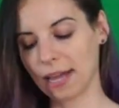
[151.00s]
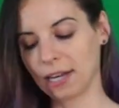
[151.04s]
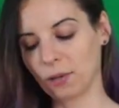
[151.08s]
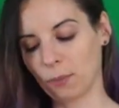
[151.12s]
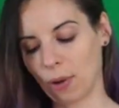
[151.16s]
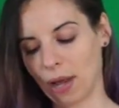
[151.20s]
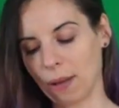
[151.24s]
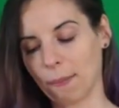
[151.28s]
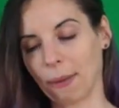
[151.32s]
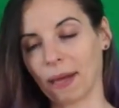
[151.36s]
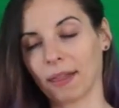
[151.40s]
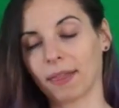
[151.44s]

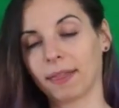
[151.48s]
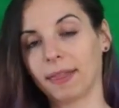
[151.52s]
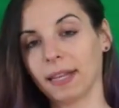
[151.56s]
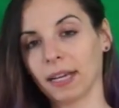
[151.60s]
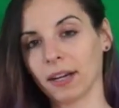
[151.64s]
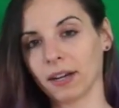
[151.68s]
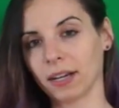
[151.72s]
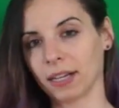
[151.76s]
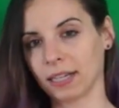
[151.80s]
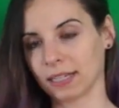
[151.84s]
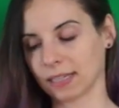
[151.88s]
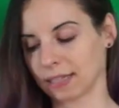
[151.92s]
Anyway, my
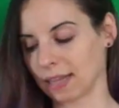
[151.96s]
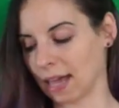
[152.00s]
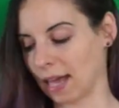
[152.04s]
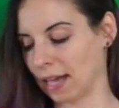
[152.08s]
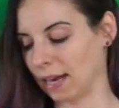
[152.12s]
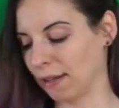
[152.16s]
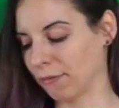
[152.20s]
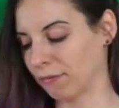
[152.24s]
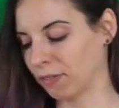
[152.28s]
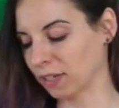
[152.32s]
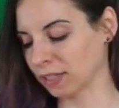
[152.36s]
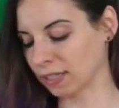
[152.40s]
theory is
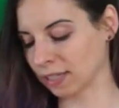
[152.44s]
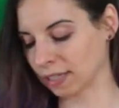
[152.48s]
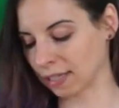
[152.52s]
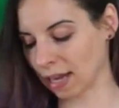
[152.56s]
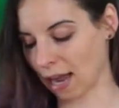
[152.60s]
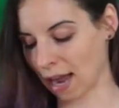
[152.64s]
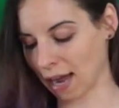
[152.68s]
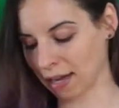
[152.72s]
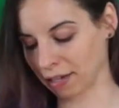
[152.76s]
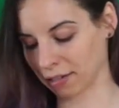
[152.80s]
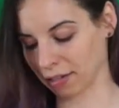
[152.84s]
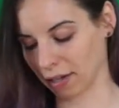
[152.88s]
that if this is
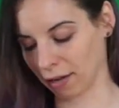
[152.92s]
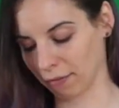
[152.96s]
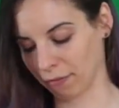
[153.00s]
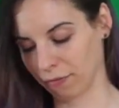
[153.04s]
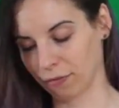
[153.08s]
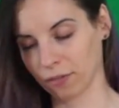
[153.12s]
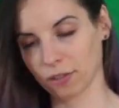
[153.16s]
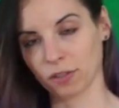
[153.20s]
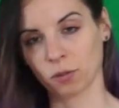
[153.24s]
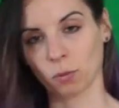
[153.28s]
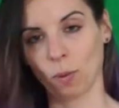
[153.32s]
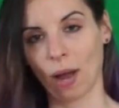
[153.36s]
hot
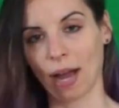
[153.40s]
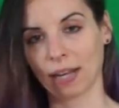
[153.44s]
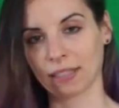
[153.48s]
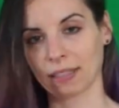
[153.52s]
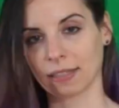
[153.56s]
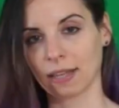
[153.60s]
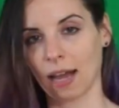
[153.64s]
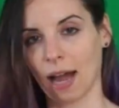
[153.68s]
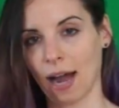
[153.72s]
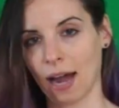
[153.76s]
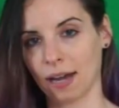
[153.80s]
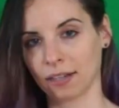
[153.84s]
enough, if this
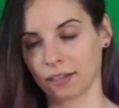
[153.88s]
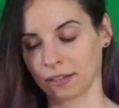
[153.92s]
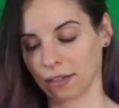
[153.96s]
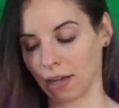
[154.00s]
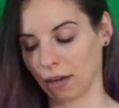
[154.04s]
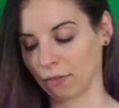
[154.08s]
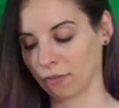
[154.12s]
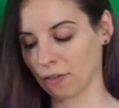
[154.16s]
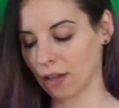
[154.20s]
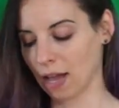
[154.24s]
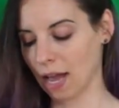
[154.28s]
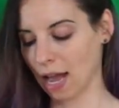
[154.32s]
wax is hot
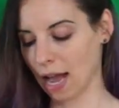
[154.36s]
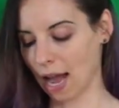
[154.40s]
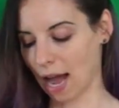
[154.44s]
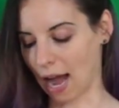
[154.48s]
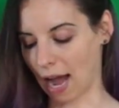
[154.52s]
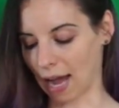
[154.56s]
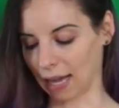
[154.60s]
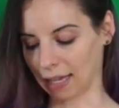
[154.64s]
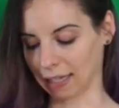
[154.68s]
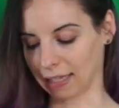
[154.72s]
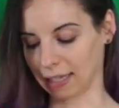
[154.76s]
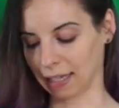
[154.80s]
enough,
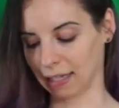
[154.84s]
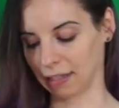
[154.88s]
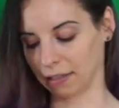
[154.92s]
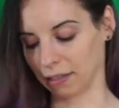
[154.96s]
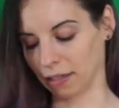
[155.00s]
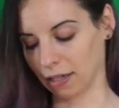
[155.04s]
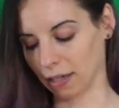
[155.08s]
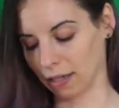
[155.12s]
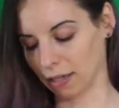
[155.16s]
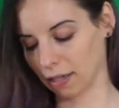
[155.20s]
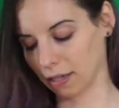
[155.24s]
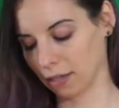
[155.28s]
I
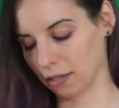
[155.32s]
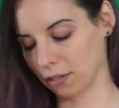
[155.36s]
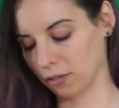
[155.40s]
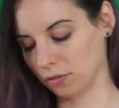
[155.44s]
can